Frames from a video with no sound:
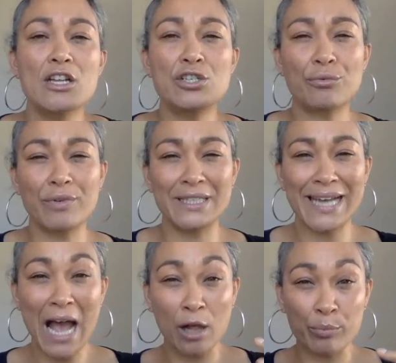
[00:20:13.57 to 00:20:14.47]
to
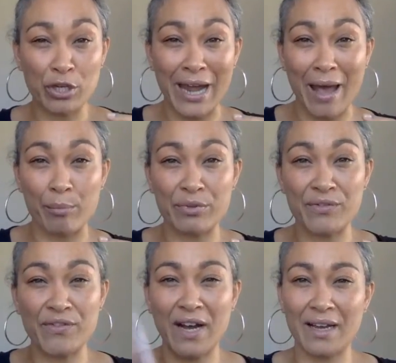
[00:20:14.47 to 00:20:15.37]
really help you to
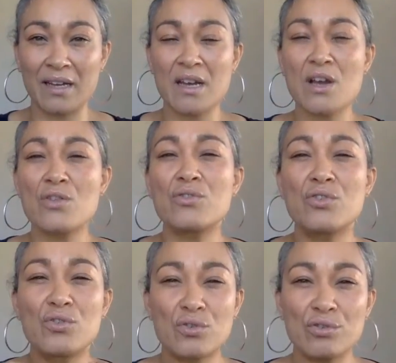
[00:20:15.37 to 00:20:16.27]
amplify
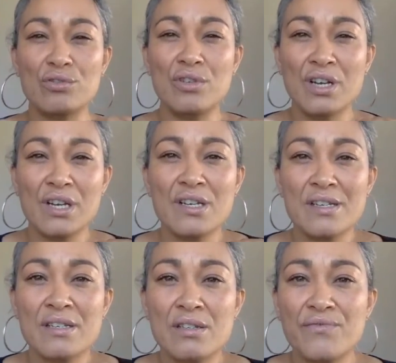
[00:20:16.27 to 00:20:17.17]
the good
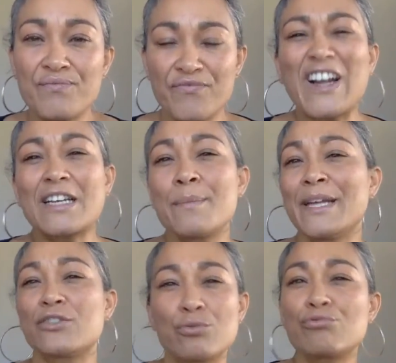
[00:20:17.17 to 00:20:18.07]

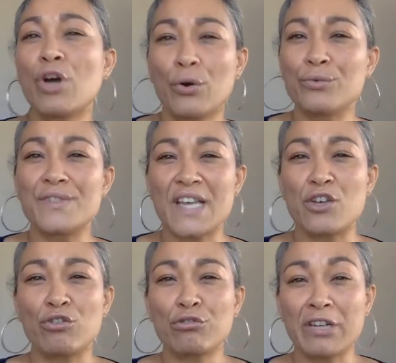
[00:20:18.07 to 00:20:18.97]
fundamental tones
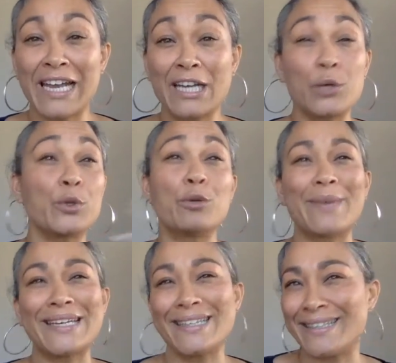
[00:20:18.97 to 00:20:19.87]
that you're creating when you're
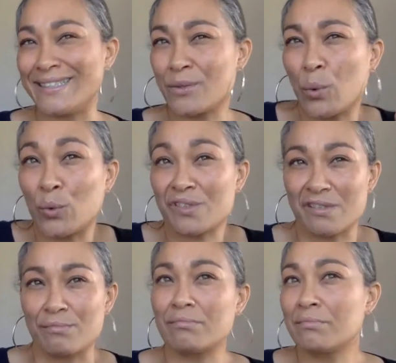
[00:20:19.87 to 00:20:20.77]
making these
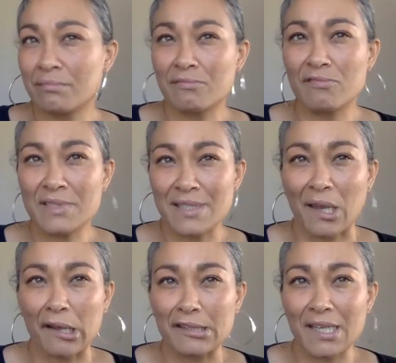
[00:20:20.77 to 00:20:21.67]
awesome
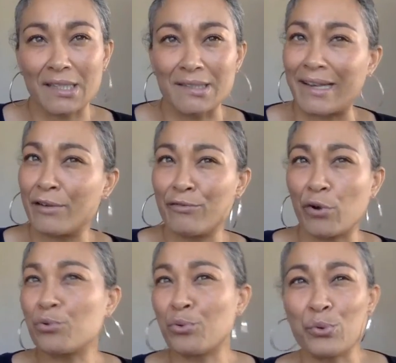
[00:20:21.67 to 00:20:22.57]
singing technique,
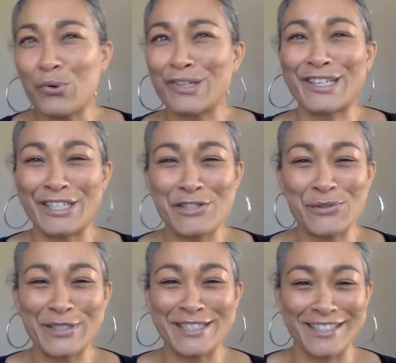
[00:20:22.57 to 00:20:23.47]
vocal quality
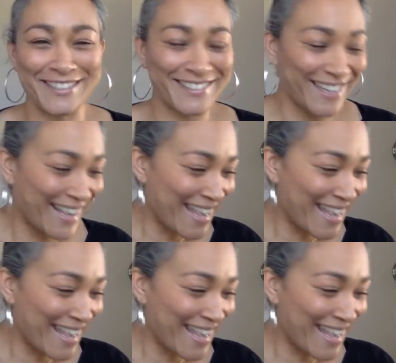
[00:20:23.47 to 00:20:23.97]
choices.